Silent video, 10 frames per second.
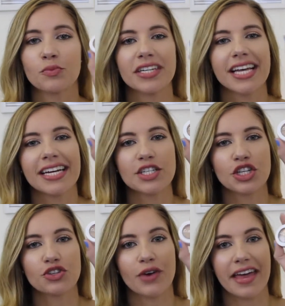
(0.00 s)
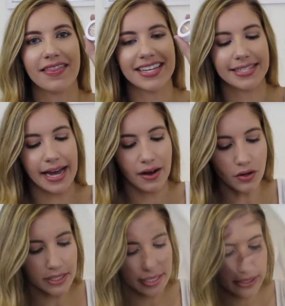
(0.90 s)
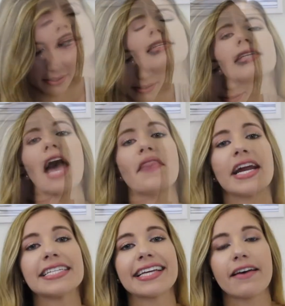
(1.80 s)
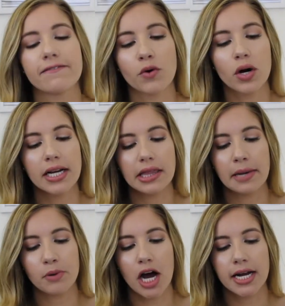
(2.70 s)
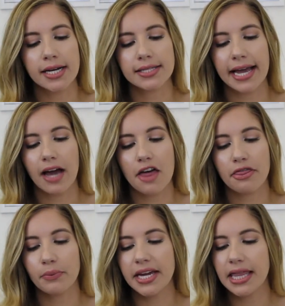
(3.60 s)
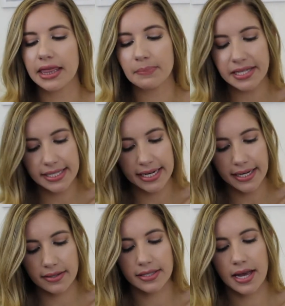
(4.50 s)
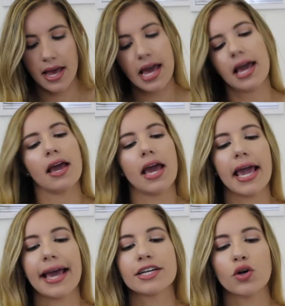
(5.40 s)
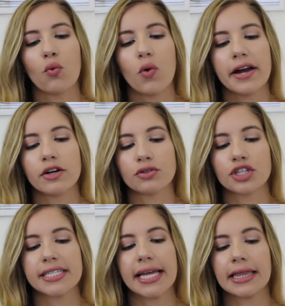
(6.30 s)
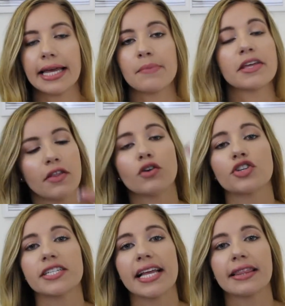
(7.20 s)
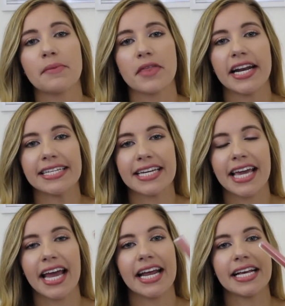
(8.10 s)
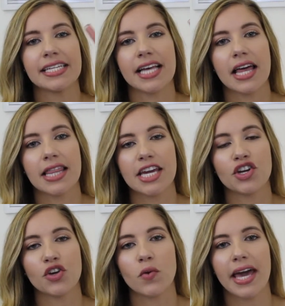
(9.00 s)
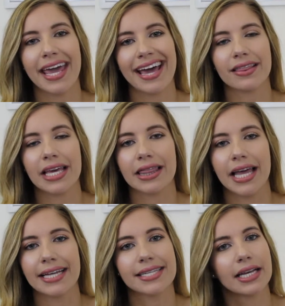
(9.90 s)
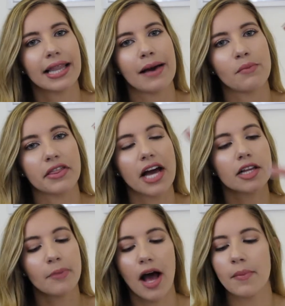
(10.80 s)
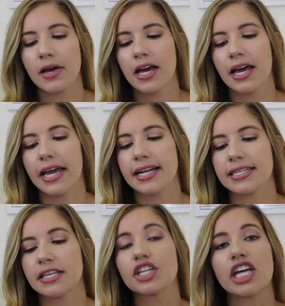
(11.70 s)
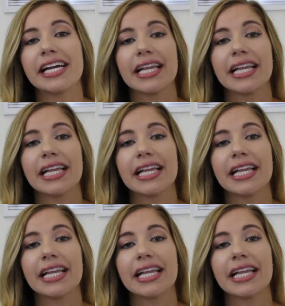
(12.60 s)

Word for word: so I'm excited to try this out. And then I did get 4 lip products. I got 3 lippy sticks and 1 Ultra Satin Lip. The Ultra Satin Lip that I did get is the new Kathleen Lights collab with ColourPop. It is in the shade